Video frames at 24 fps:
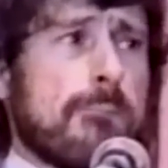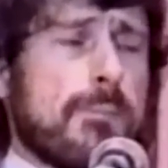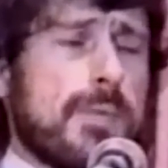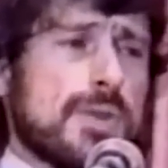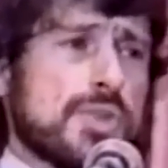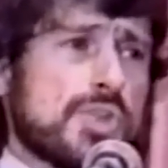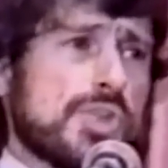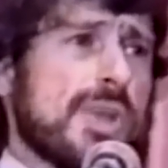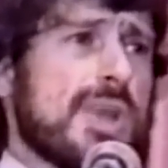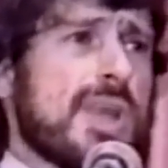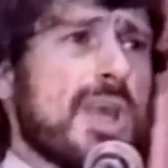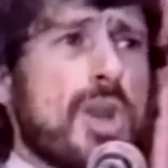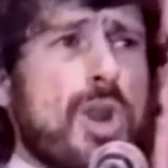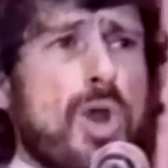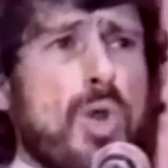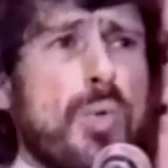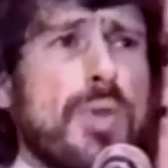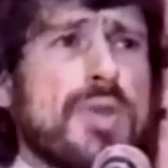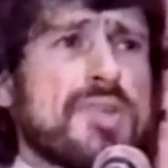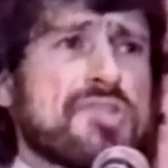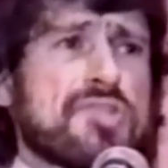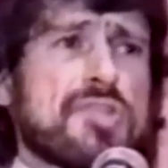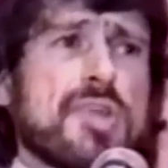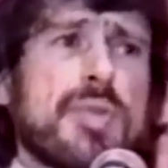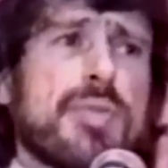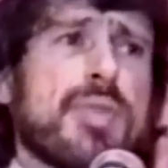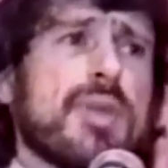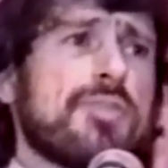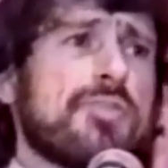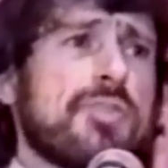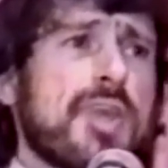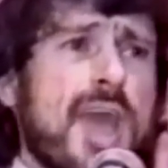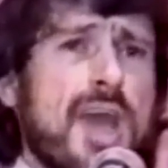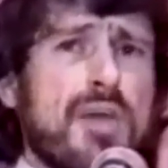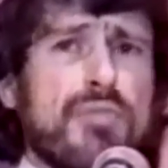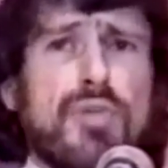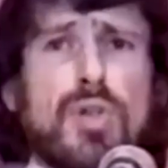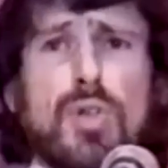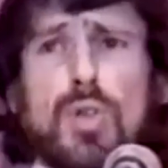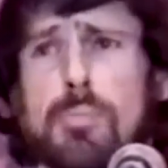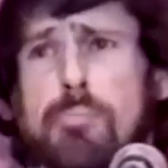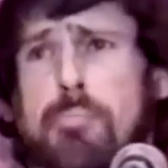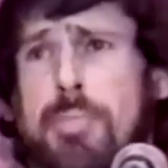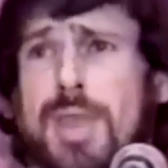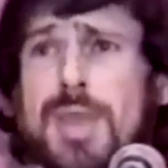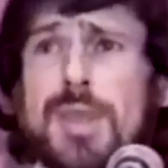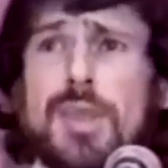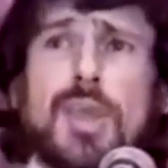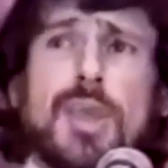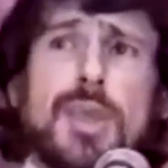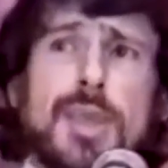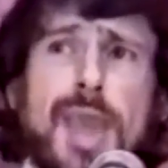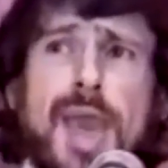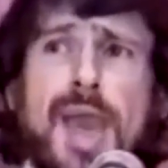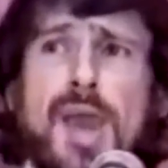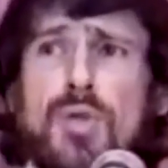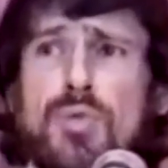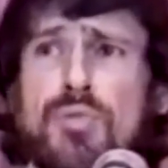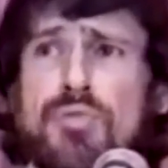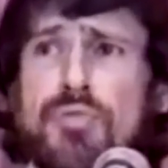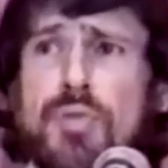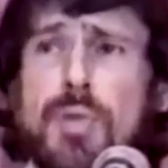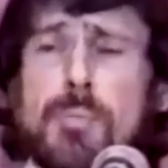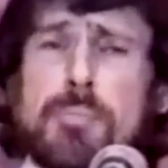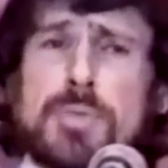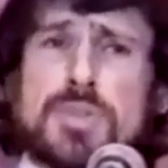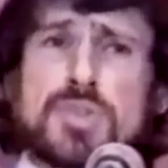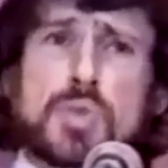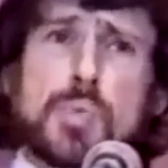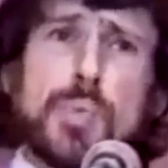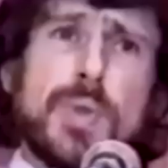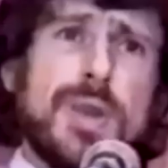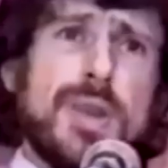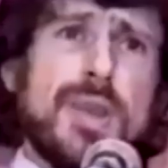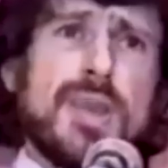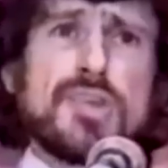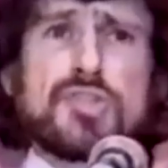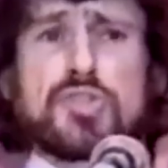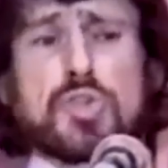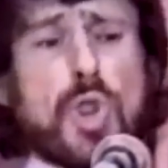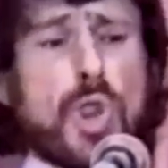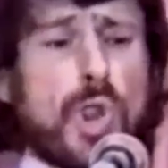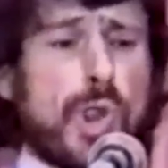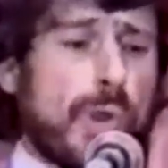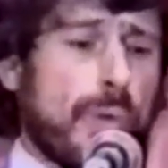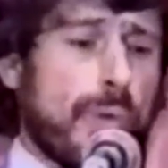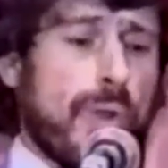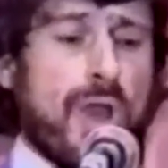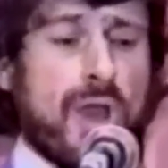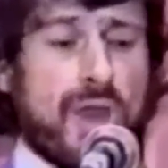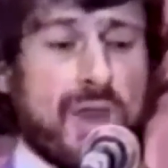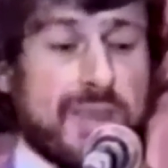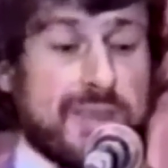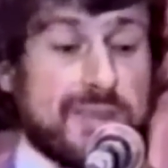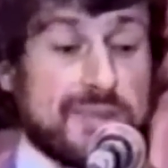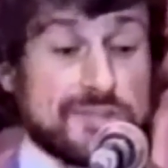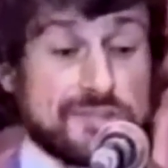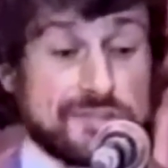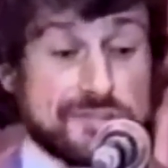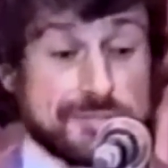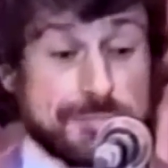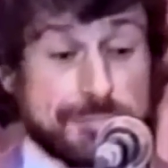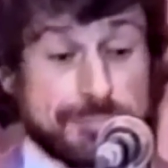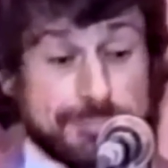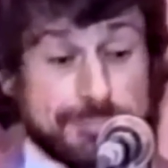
she could always see the devil peeking out from between his or her eyes.